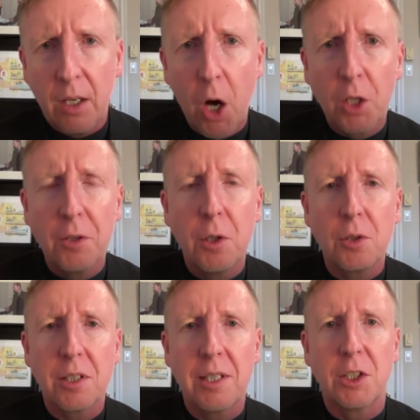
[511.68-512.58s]
All of
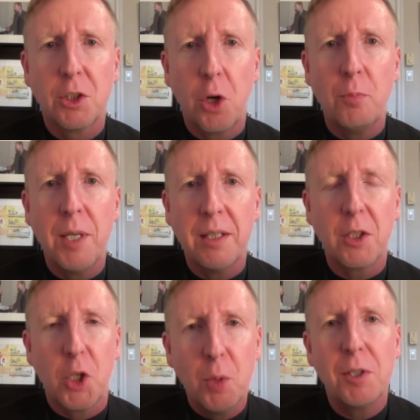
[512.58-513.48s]
those things showed me that
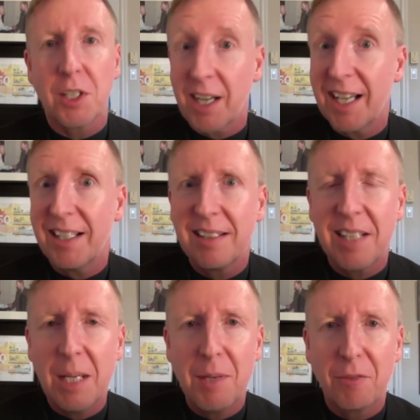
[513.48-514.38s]
humans are kind of the
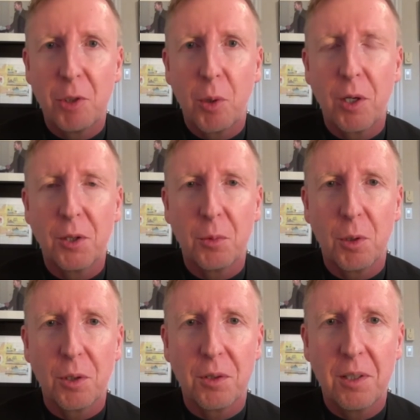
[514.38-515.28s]
same everywhere in the
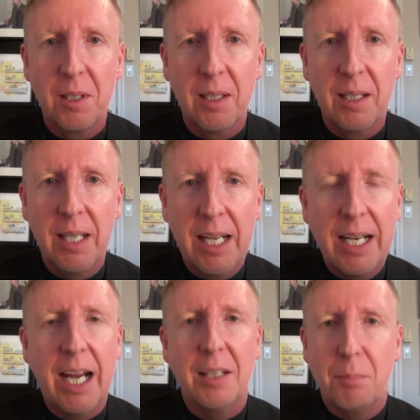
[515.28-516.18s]
world.
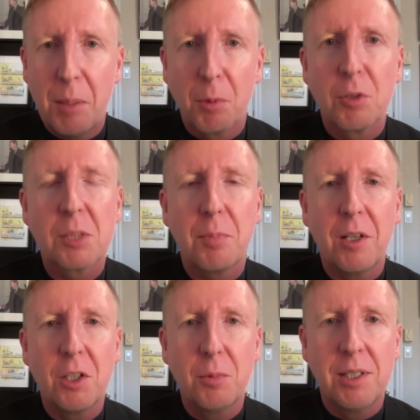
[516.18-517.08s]
And people
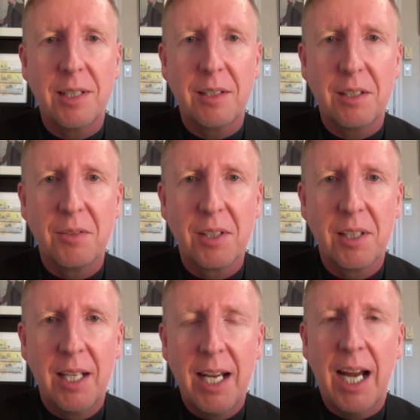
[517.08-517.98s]
respond to incentives,
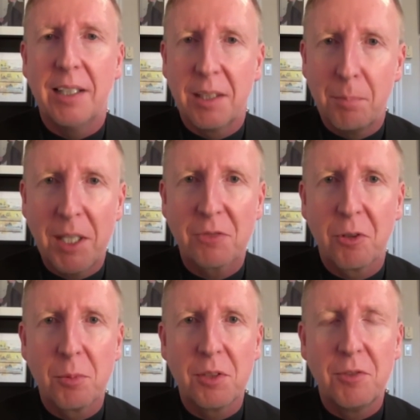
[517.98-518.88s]
and that the best
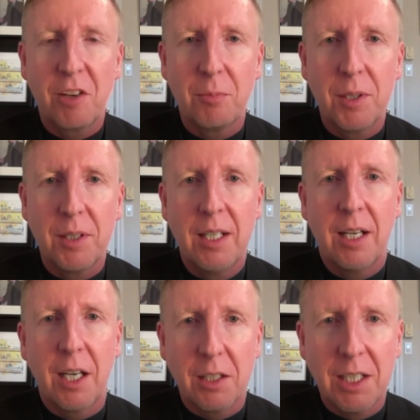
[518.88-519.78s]
forms of government
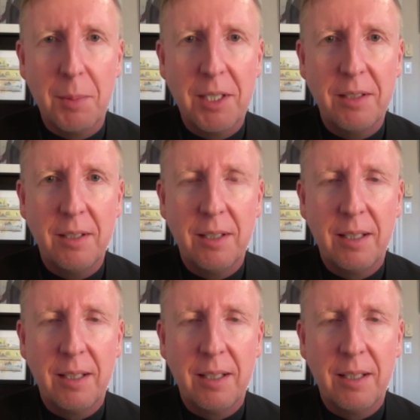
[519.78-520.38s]
are limited